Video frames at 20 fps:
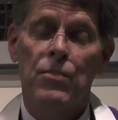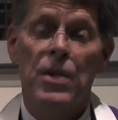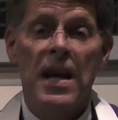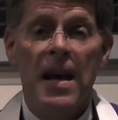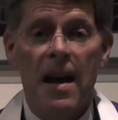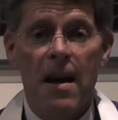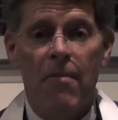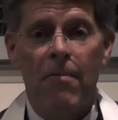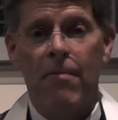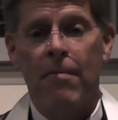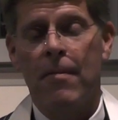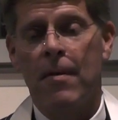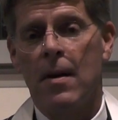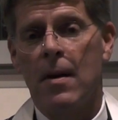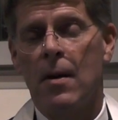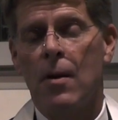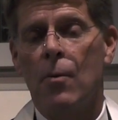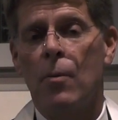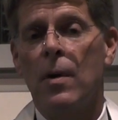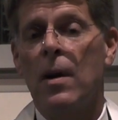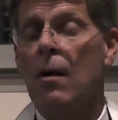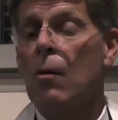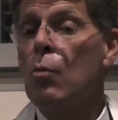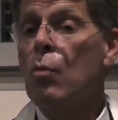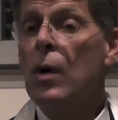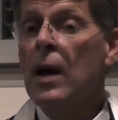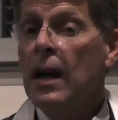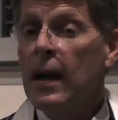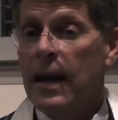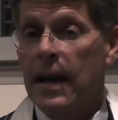if we are
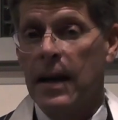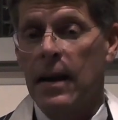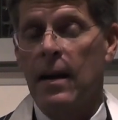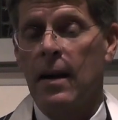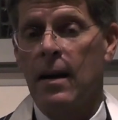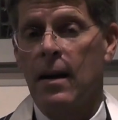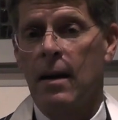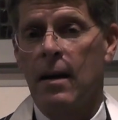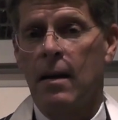willing